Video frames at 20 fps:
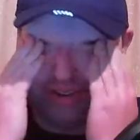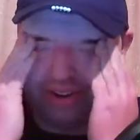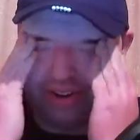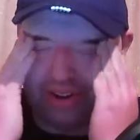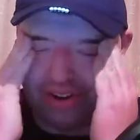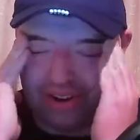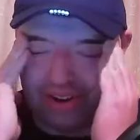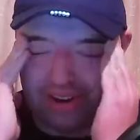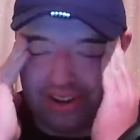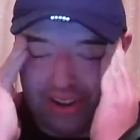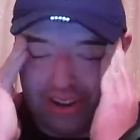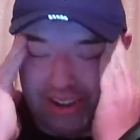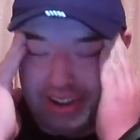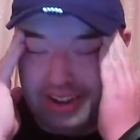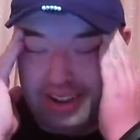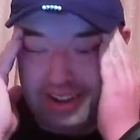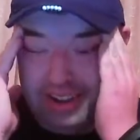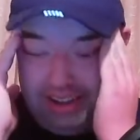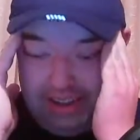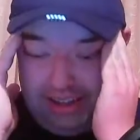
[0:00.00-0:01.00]
all,
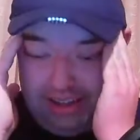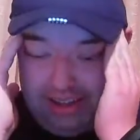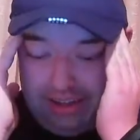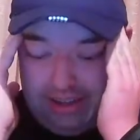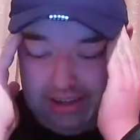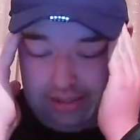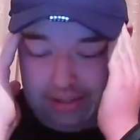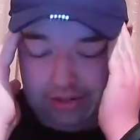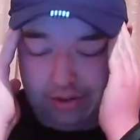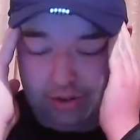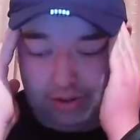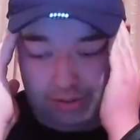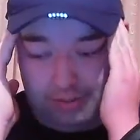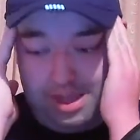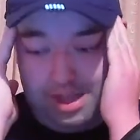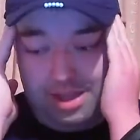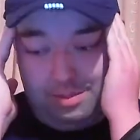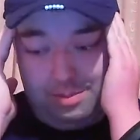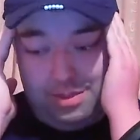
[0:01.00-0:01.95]
it's going to make